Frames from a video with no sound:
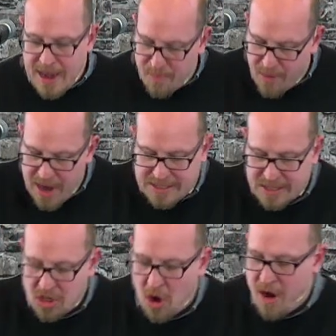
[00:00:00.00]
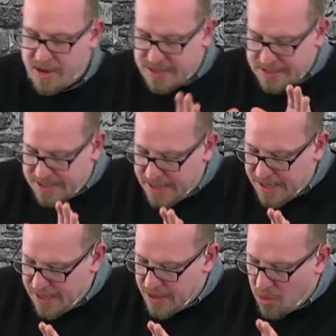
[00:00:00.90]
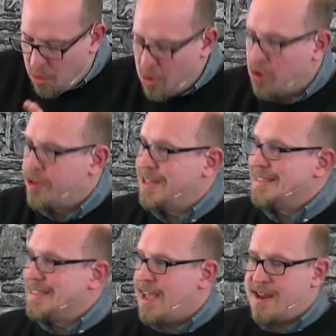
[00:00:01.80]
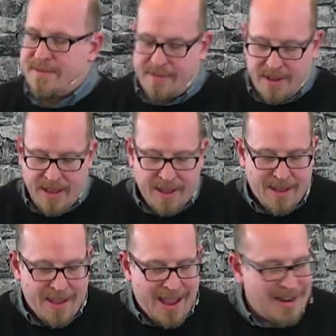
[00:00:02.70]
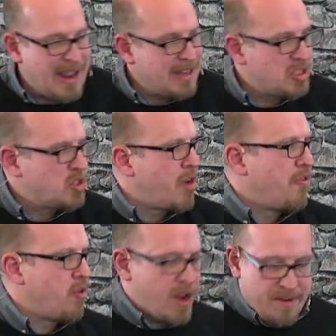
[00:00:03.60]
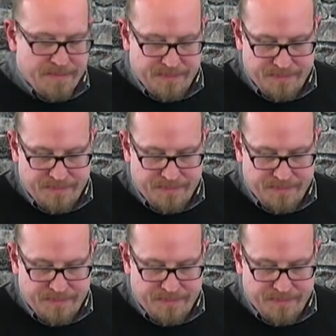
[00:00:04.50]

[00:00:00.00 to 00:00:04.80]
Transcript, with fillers: And it breaks his heart to see the world in sin and, and suffering.